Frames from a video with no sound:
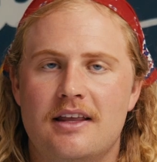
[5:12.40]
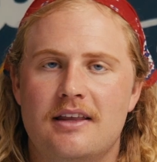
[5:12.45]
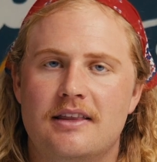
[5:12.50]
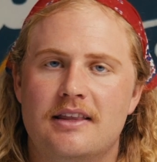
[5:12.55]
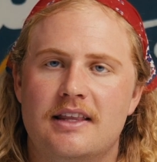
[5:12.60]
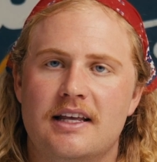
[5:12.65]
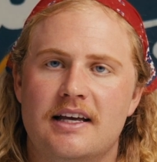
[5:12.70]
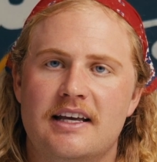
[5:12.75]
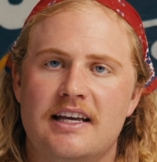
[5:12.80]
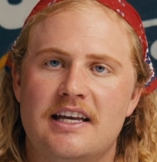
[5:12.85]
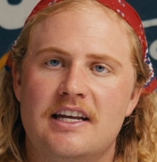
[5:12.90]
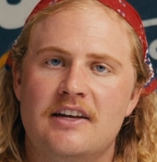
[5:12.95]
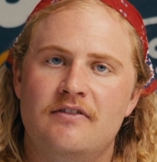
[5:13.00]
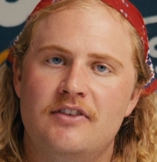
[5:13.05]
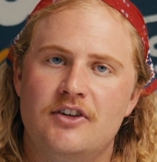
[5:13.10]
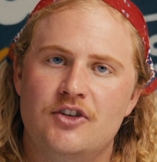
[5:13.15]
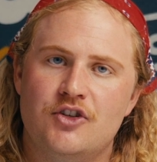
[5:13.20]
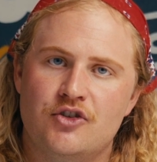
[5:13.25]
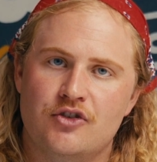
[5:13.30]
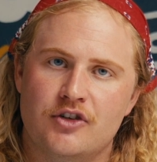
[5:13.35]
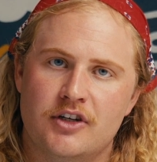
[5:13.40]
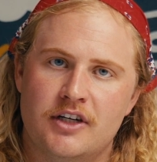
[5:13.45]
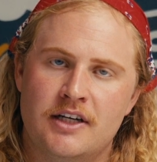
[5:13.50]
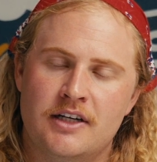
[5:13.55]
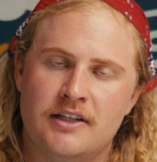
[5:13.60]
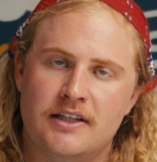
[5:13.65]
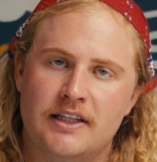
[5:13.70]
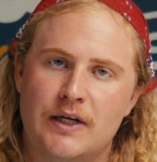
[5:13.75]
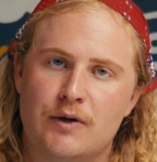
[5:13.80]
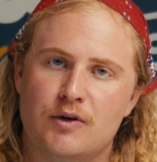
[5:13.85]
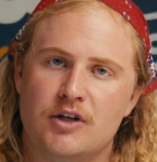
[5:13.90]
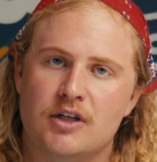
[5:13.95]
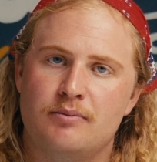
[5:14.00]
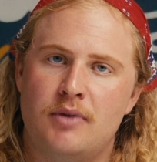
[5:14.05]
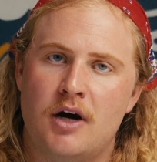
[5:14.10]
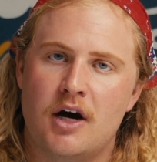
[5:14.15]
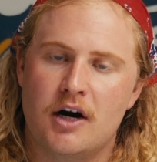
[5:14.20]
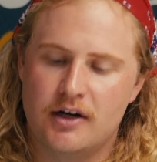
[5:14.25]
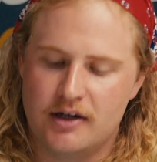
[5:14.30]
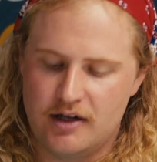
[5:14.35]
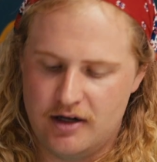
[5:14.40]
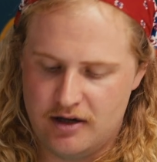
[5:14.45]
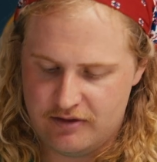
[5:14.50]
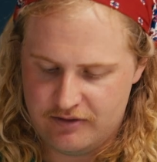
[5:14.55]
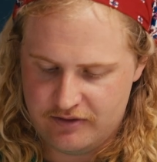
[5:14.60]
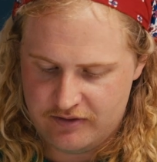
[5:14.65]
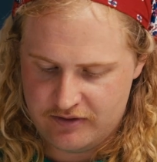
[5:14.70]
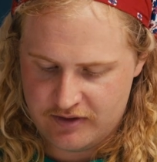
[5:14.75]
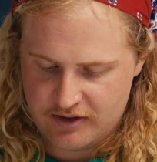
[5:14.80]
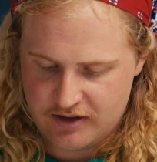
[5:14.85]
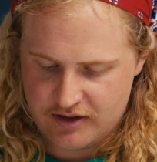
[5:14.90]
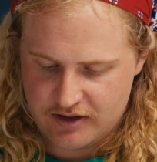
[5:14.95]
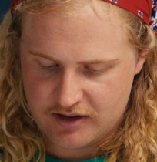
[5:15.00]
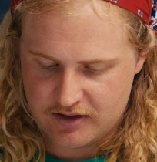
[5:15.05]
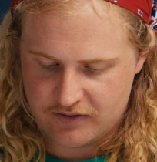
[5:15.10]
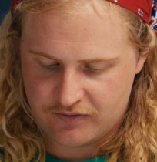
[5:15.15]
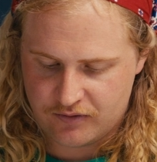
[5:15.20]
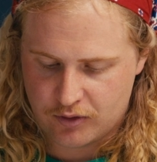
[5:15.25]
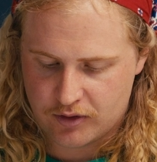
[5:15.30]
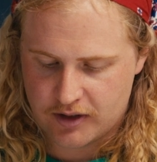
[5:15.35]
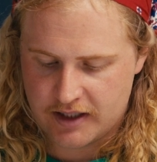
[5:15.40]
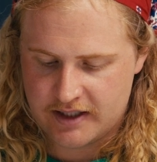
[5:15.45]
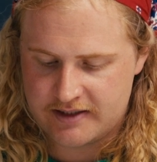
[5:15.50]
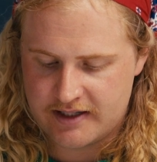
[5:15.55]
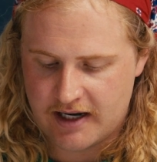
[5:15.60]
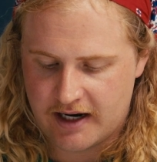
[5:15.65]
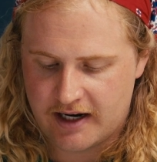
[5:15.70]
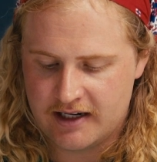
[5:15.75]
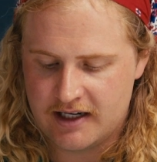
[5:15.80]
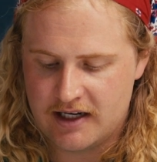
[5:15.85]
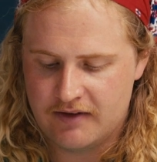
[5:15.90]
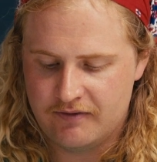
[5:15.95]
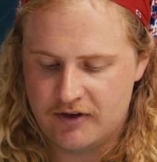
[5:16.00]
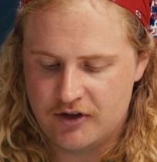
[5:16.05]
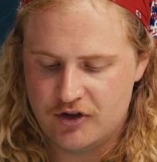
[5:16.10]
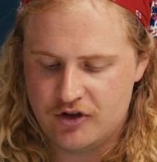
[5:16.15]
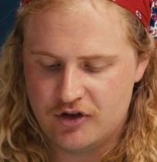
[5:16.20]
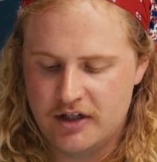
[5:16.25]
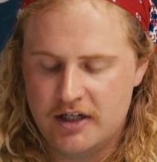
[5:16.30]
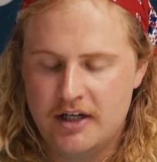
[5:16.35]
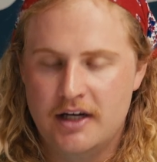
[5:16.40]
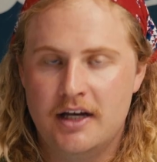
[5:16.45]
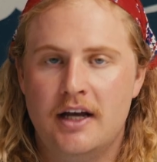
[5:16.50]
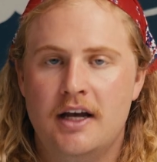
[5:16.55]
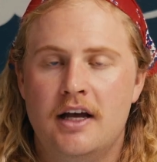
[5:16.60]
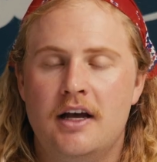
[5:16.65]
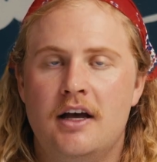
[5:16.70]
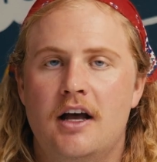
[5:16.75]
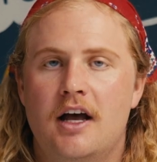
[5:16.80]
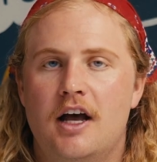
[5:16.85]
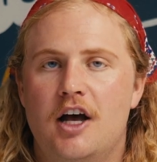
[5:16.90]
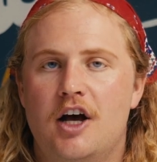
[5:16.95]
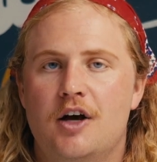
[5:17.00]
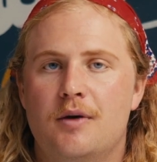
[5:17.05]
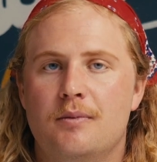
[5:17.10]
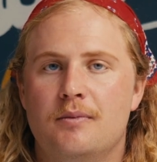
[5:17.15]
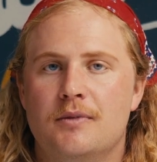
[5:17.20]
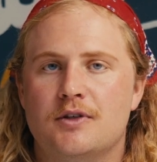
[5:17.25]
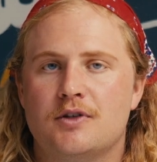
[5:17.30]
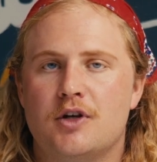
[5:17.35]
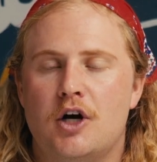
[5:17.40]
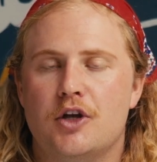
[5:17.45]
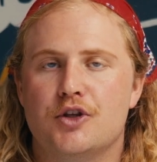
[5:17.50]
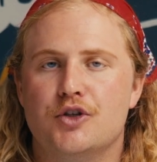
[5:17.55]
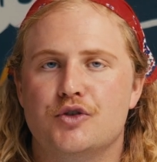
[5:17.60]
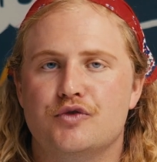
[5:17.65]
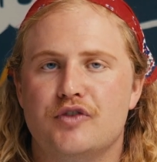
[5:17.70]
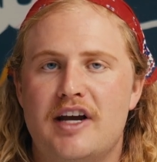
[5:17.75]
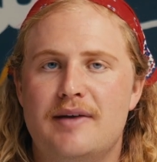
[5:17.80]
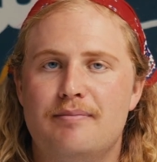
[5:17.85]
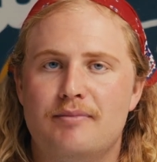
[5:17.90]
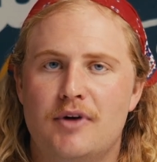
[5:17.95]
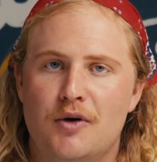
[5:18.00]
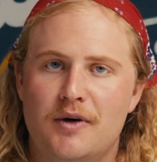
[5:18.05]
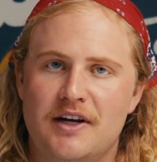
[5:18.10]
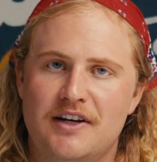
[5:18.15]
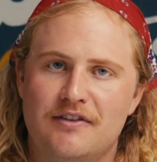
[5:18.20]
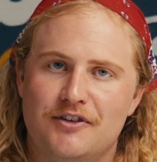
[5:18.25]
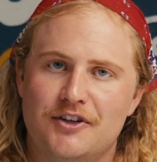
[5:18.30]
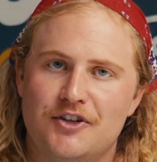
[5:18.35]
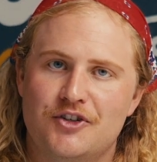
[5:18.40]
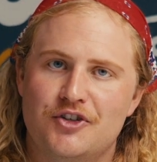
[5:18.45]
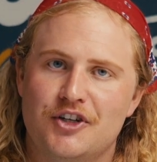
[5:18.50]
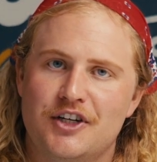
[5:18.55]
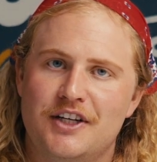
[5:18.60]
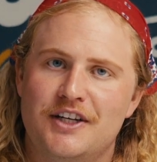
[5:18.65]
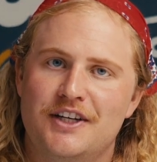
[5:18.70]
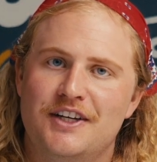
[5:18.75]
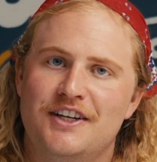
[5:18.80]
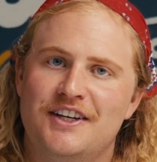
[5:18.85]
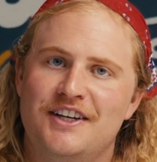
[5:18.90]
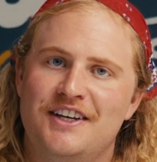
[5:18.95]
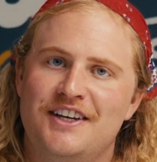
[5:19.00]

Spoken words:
The infantry that they were a part of, the 42nd Infantry, is called the Rainbow Infantry.